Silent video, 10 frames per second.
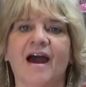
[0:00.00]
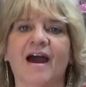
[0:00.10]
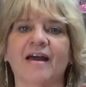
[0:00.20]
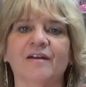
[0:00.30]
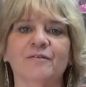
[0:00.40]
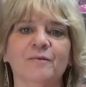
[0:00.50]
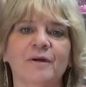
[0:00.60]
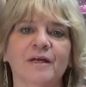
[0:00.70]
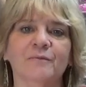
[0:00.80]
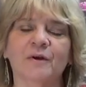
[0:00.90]
Hi
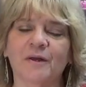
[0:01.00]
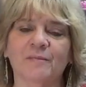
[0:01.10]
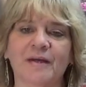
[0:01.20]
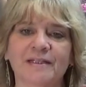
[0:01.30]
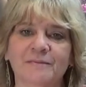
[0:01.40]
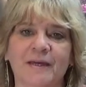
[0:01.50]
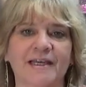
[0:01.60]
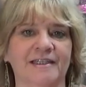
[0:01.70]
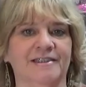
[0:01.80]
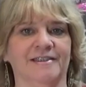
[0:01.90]
everyone, welcome back to my
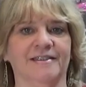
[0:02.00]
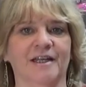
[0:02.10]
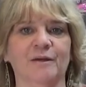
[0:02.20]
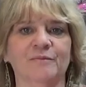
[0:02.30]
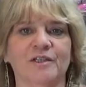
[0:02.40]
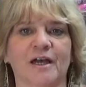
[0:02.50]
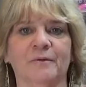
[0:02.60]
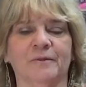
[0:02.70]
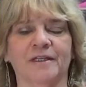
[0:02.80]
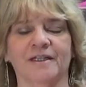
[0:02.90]
kitchen. I'm
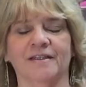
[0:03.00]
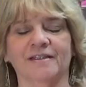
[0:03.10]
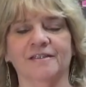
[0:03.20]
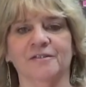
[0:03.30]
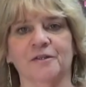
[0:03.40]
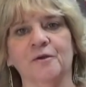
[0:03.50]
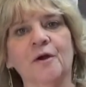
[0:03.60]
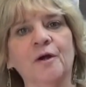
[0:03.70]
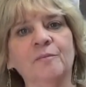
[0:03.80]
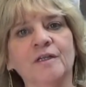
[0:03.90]
Jacqueline and this is Low
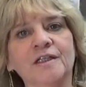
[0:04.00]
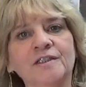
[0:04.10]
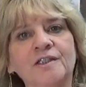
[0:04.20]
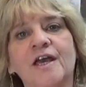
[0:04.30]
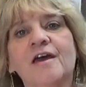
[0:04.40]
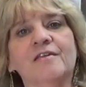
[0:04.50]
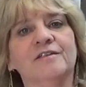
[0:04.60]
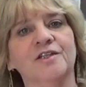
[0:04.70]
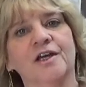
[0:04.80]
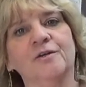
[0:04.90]
Carb Lish,
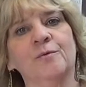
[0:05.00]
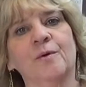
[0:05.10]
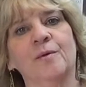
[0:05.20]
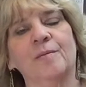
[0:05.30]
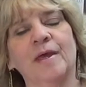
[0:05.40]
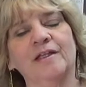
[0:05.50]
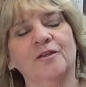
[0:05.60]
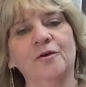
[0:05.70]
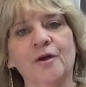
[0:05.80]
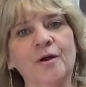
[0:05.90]
the channel where we make
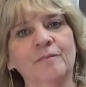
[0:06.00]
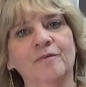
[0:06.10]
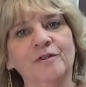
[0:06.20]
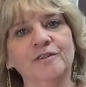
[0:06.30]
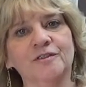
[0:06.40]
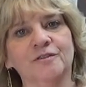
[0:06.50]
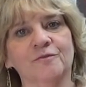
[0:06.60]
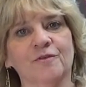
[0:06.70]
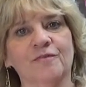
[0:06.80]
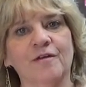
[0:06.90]
low carb versions
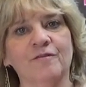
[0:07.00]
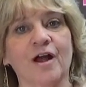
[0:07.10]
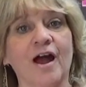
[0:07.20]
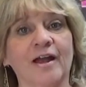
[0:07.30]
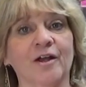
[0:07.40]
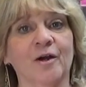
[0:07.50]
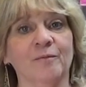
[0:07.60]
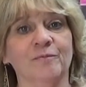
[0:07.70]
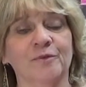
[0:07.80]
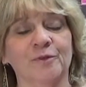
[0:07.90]
of our favorite high
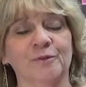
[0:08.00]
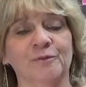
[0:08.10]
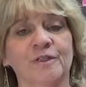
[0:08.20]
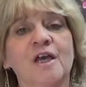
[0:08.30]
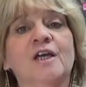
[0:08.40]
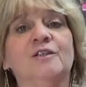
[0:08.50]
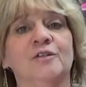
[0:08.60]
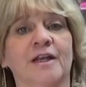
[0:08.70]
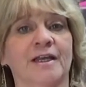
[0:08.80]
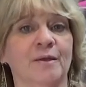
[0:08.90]
carb foods,
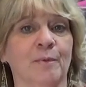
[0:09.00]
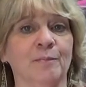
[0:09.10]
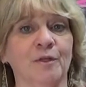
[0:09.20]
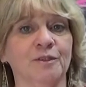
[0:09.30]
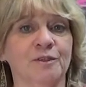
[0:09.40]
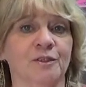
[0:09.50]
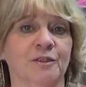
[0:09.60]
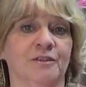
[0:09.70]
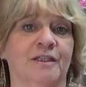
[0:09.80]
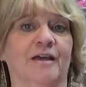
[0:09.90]
try to keep our blood
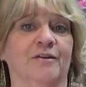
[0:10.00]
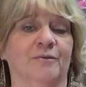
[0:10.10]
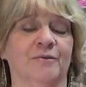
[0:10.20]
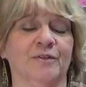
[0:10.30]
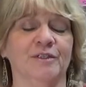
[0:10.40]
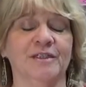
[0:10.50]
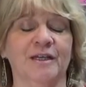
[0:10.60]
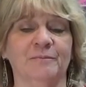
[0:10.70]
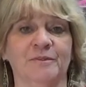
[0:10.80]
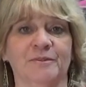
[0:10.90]
sugars down and reverse
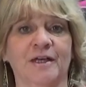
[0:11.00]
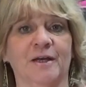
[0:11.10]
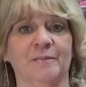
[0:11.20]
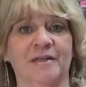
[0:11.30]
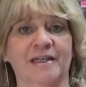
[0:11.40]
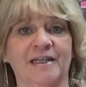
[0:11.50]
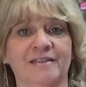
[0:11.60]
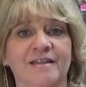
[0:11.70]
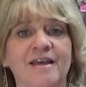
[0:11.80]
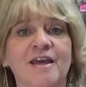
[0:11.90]
type 2
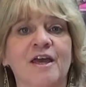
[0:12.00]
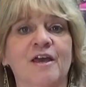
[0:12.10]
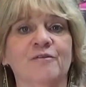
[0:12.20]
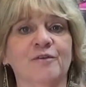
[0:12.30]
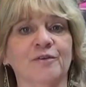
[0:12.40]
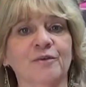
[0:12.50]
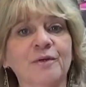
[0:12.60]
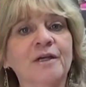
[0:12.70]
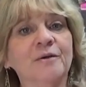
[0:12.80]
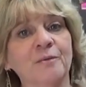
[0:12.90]
diabetes. If you're
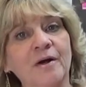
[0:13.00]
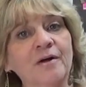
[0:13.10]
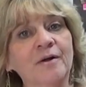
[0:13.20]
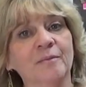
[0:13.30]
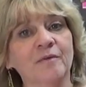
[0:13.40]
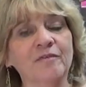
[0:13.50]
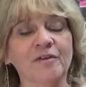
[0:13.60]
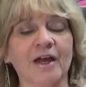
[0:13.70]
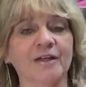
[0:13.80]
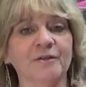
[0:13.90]
new here, welcome. If you're
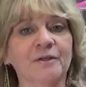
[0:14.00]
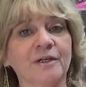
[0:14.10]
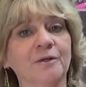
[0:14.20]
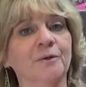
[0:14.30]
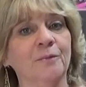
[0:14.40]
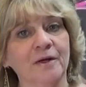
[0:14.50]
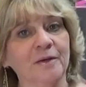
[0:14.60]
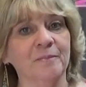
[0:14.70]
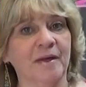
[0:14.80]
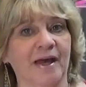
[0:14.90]
not new here,
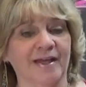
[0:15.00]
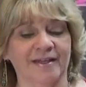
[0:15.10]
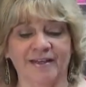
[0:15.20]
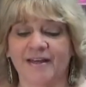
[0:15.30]
welcome back.